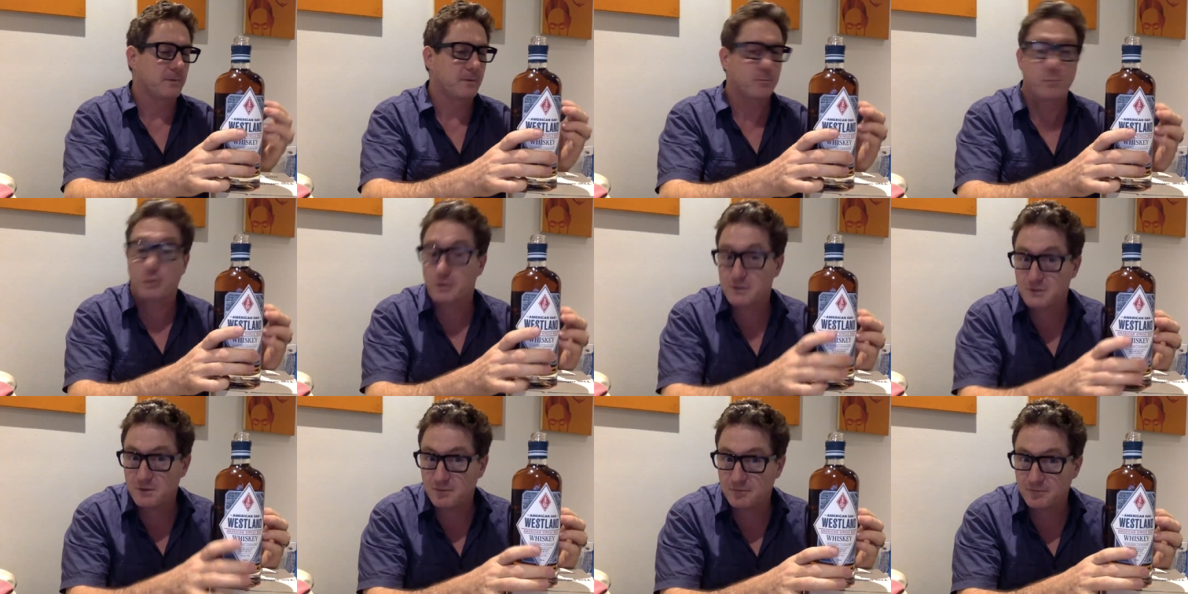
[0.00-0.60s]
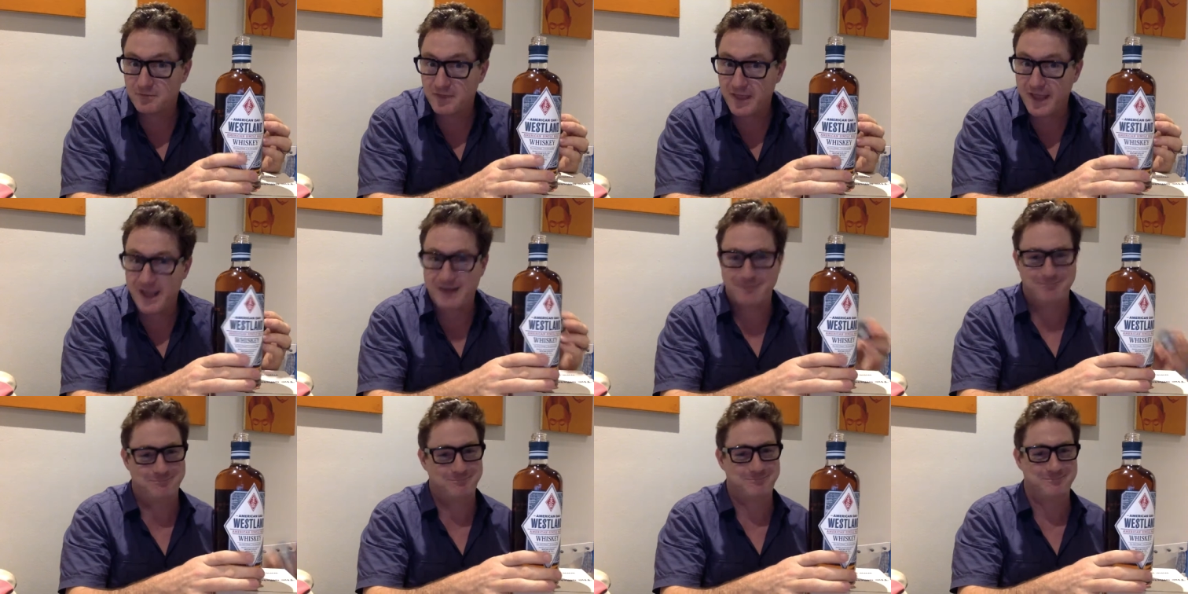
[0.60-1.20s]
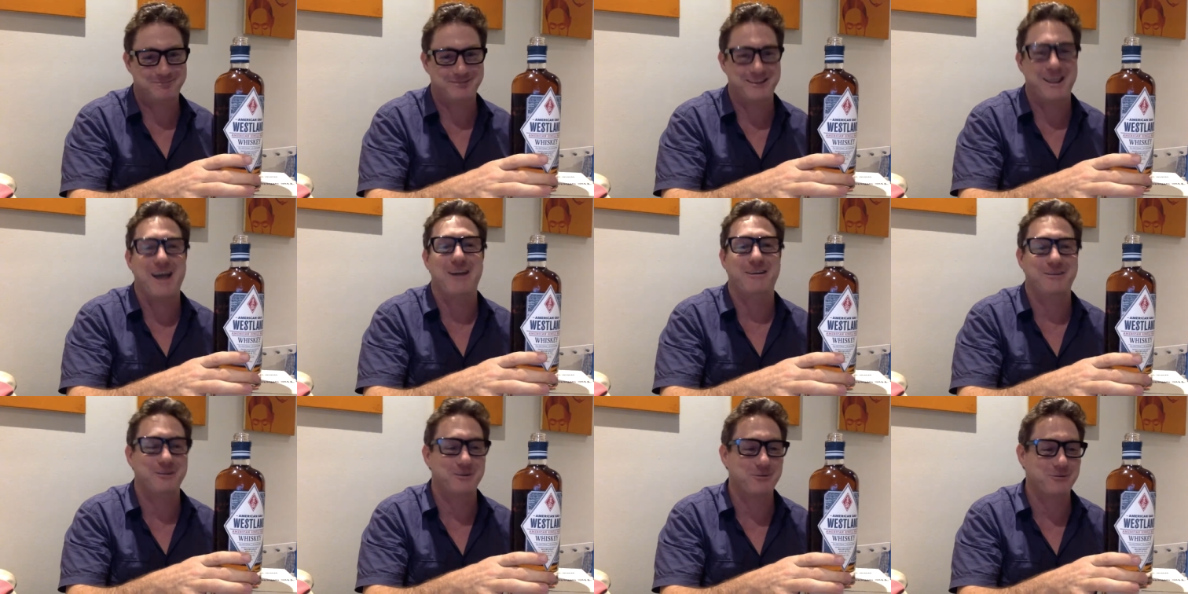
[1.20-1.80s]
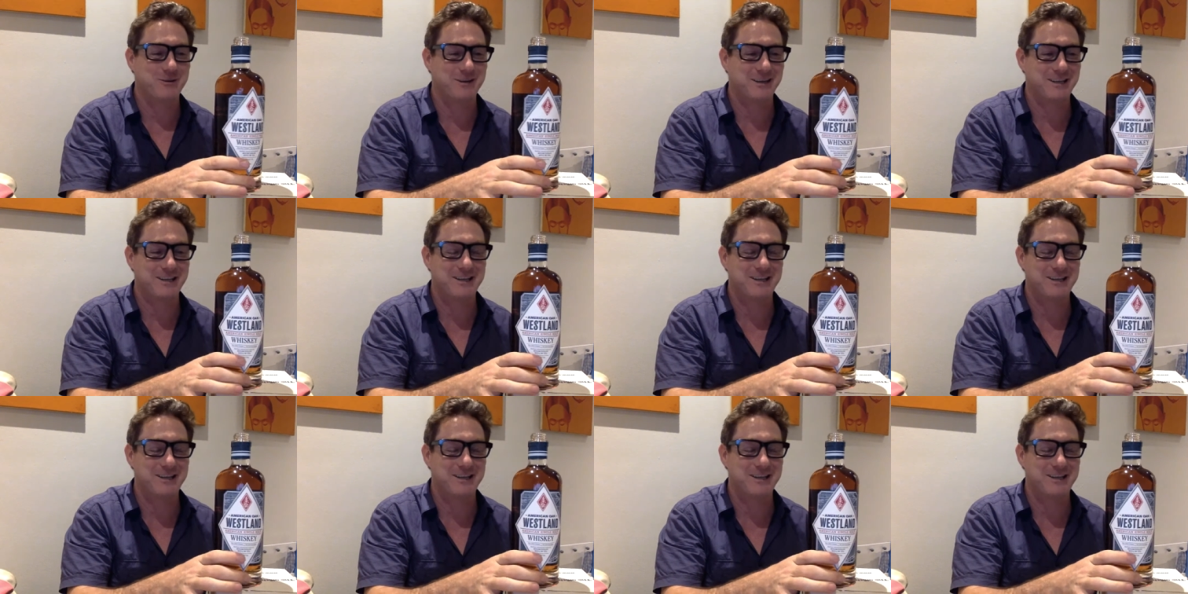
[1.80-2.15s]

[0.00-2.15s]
Points off for that. No, not really.